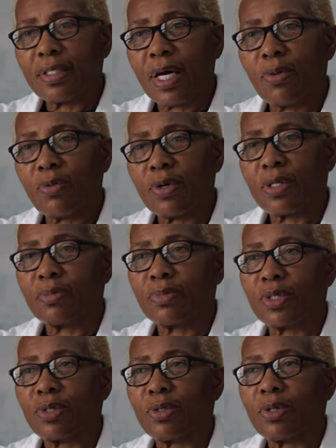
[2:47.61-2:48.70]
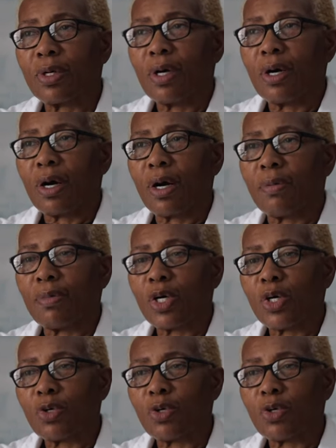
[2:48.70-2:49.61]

I want them to um,